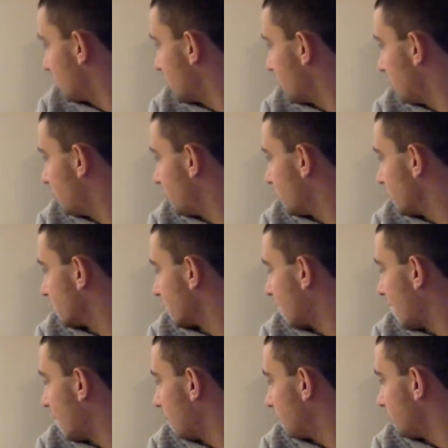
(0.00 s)
before this
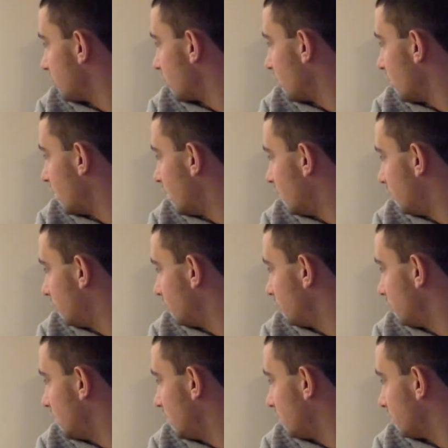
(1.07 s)
game. So,
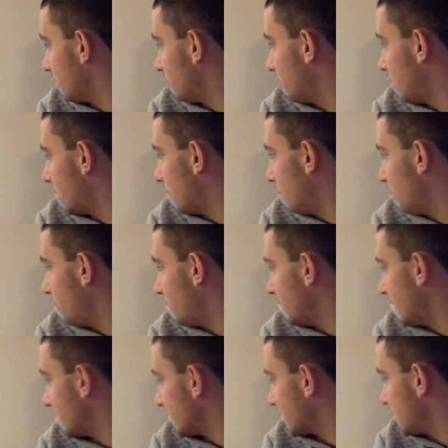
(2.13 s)
again, both
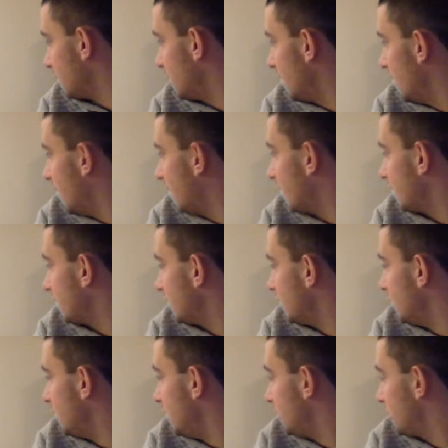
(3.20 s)
fantastic teams. And yeah,
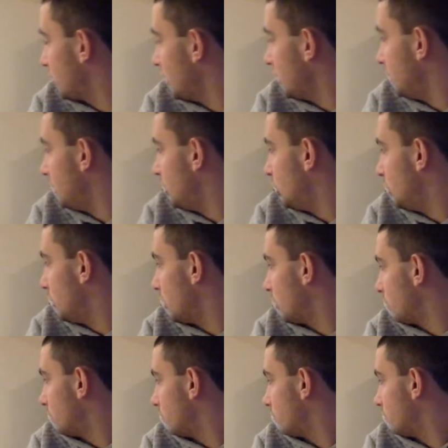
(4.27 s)
the Mercedes-Benz
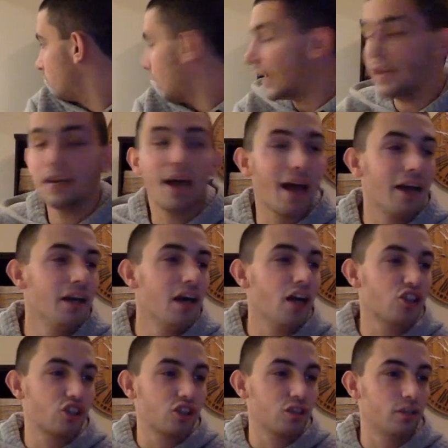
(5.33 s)
Superdome. Again,
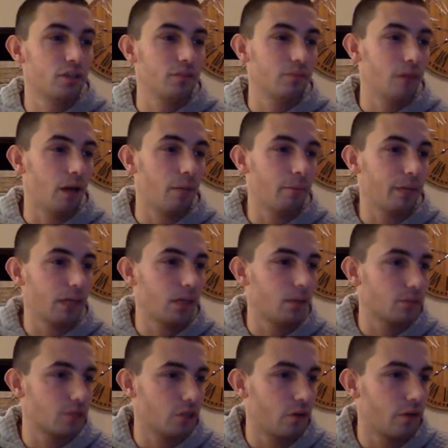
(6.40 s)
I'm picking
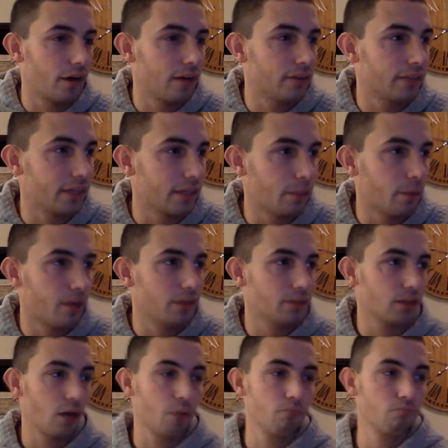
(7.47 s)
Clemson over Ohio State. Come on, let's
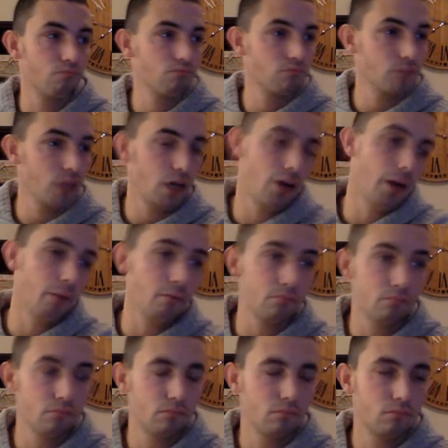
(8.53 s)
go. All right.
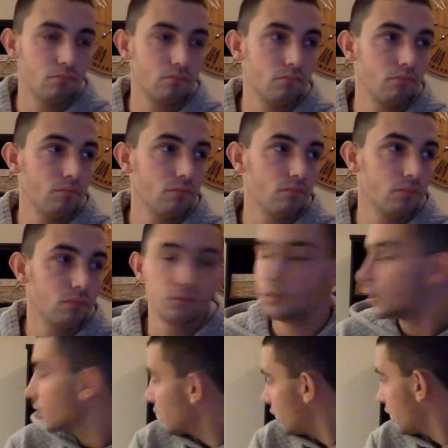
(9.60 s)

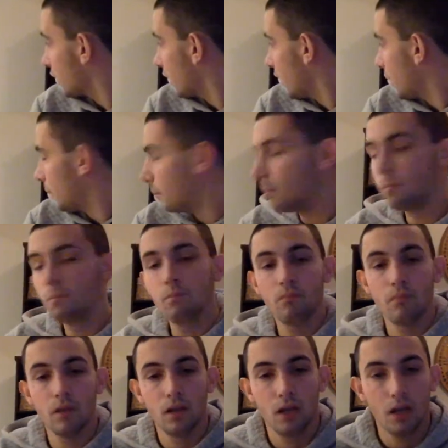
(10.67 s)
Good luck there.
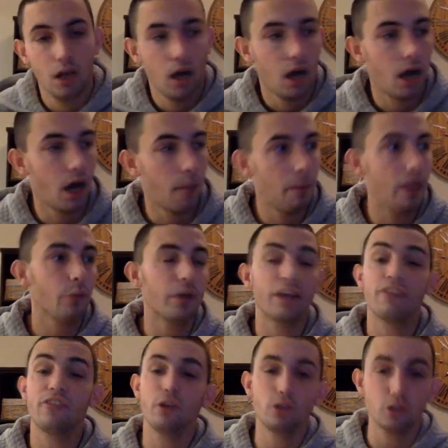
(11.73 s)
By the way,
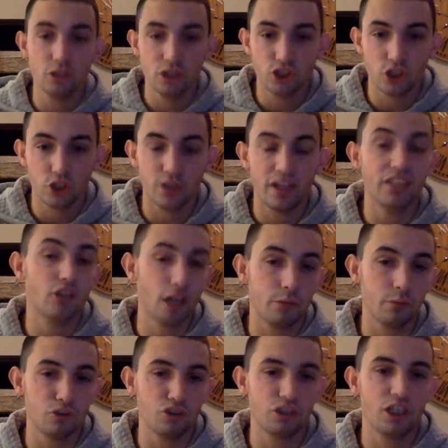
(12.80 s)
if you're new to this channel and you like
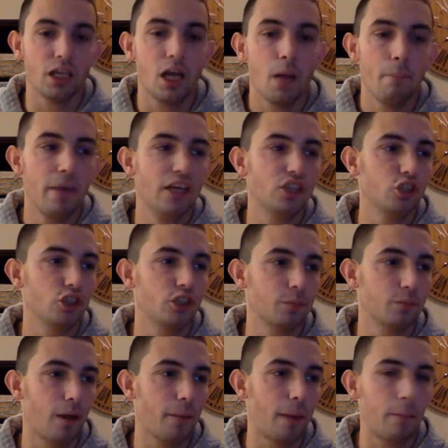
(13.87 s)
what you see, make sure you
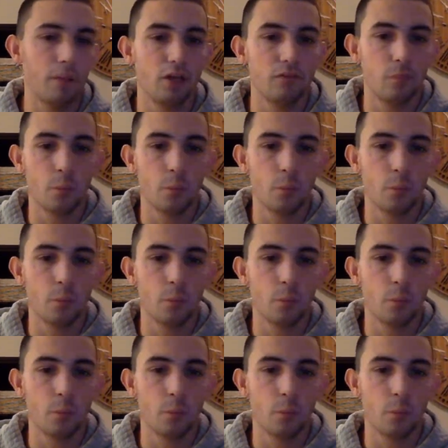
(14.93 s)
subscribe down below for